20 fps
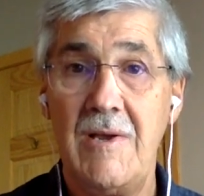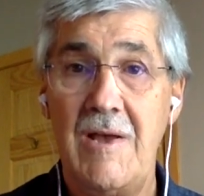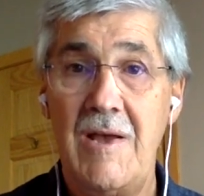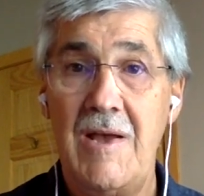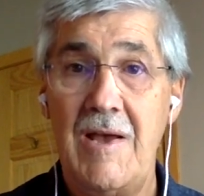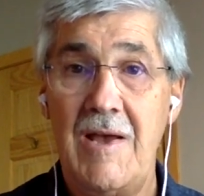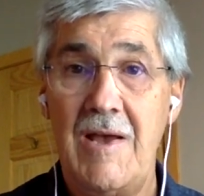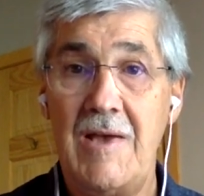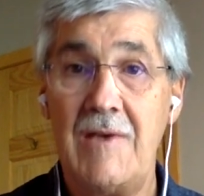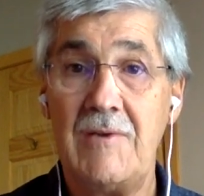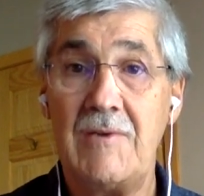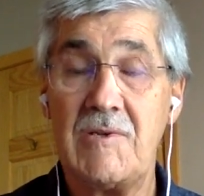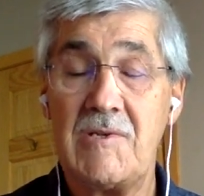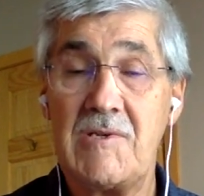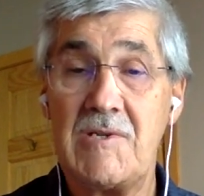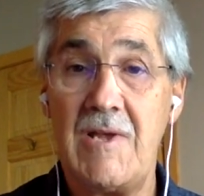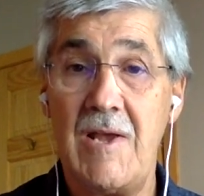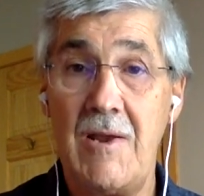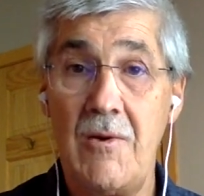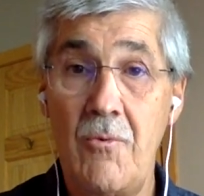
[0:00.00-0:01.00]
and to
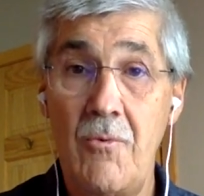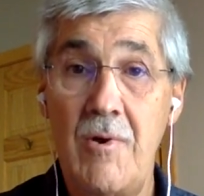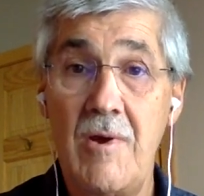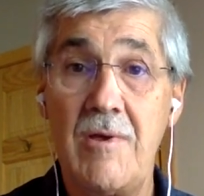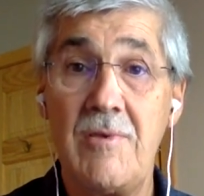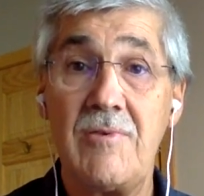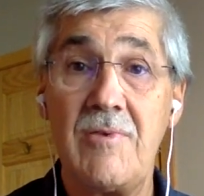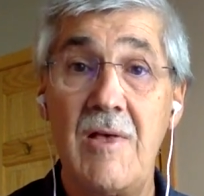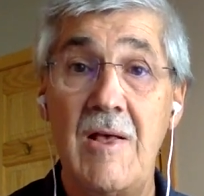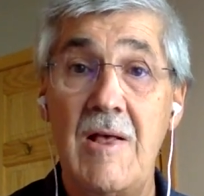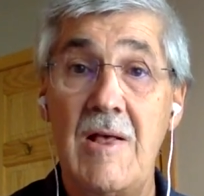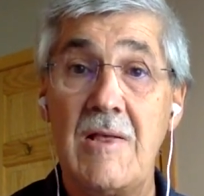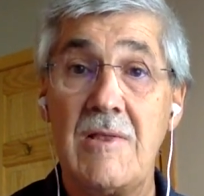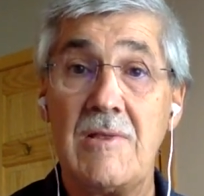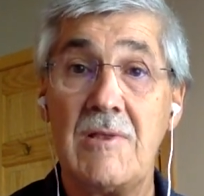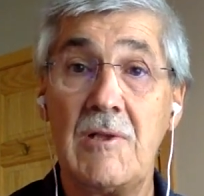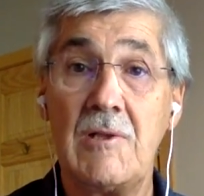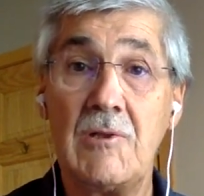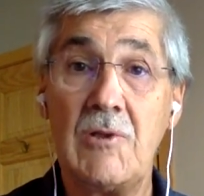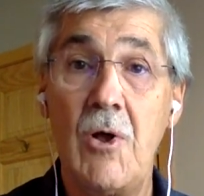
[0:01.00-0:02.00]
stay with the
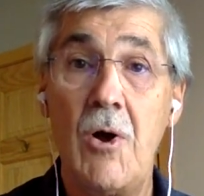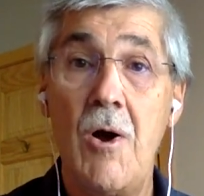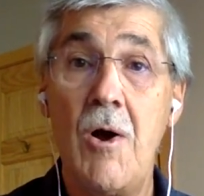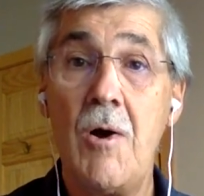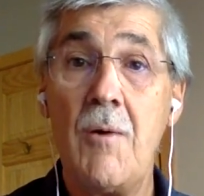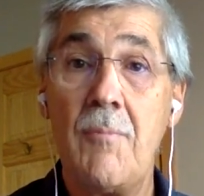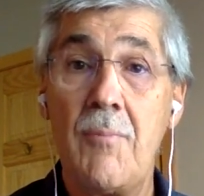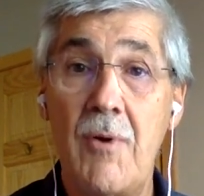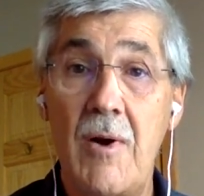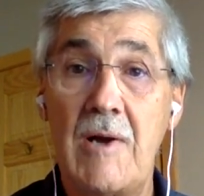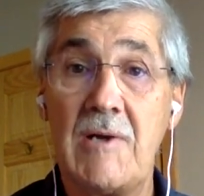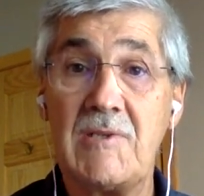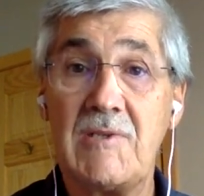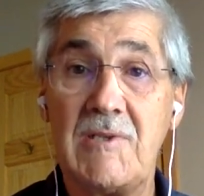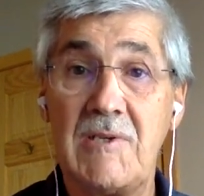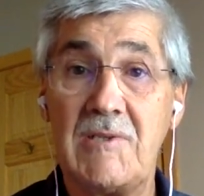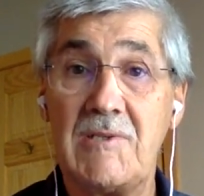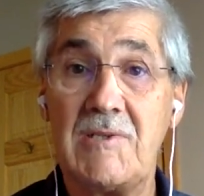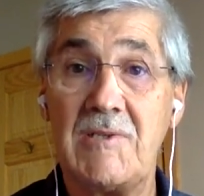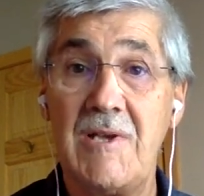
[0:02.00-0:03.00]
long
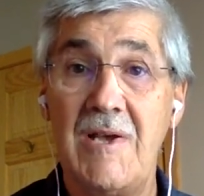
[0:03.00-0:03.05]
process